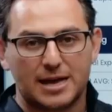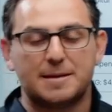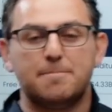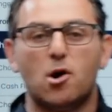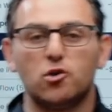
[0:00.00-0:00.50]
as
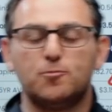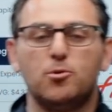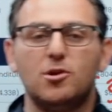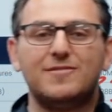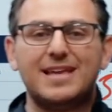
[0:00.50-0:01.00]
a
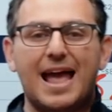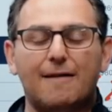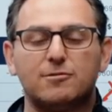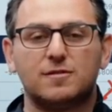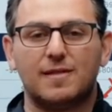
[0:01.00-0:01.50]
multiple of the
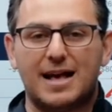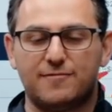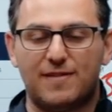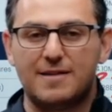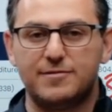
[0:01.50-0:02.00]
average of the
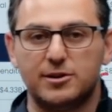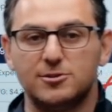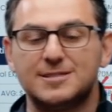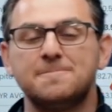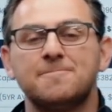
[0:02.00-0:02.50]
last 5
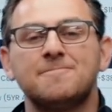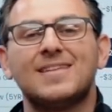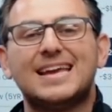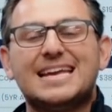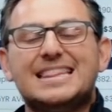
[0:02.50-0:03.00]
years. Check,
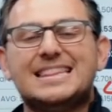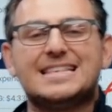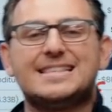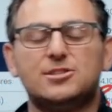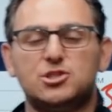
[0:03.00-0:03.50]
please. In
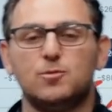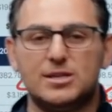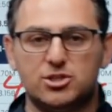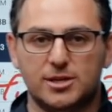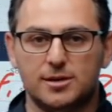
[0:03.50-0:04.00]
this
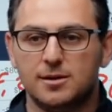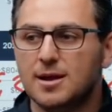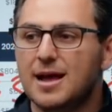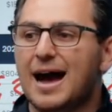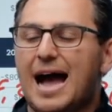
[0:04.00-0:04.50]
situation,
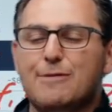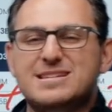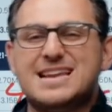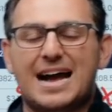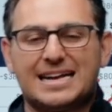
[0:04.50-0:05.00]
I
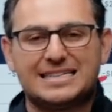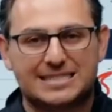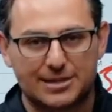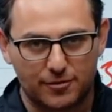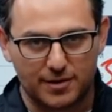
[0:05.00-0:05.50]
would not
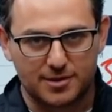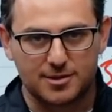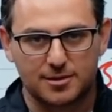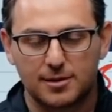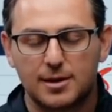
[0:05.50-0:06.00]
consider
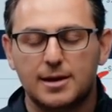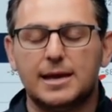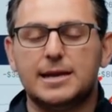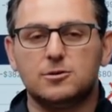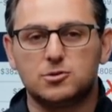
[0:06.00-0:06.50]
this,
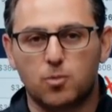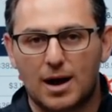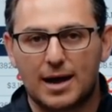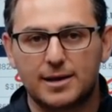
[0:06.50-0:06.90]
and here's why.